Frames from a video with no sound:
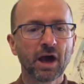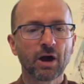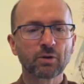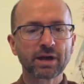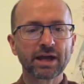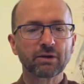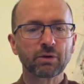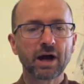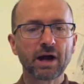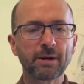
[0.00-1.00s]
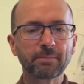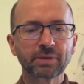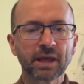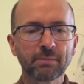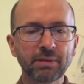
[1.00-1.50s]
Okay,
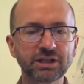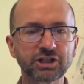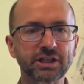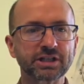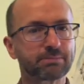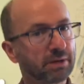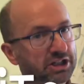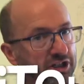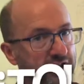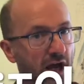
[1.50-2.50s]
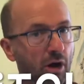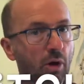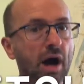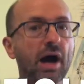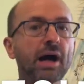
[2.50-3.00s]
pitches. Pitch is how
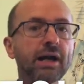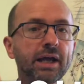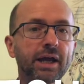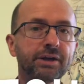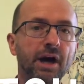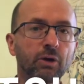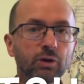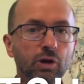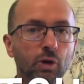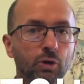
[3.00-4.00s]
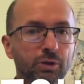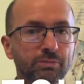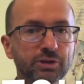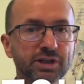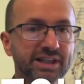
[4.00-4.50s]
high and how low the
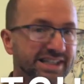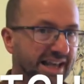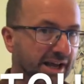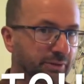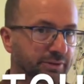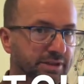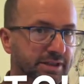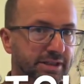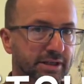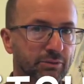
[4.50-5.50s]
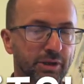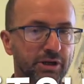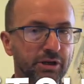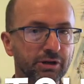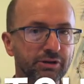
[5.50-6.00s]
music sounds. When
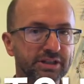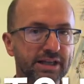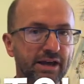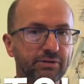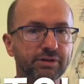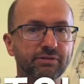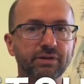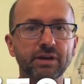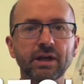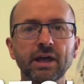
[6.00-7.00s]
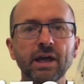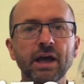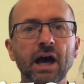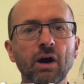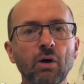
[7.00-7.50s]
you hear the sound,
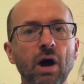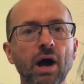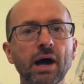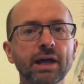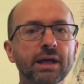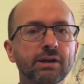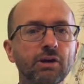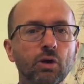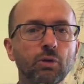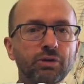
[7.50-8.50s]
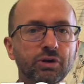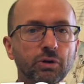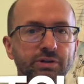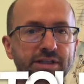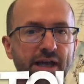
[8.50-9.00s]
how high and low the note
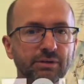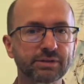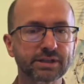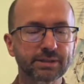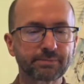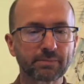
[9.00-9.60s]
sounds.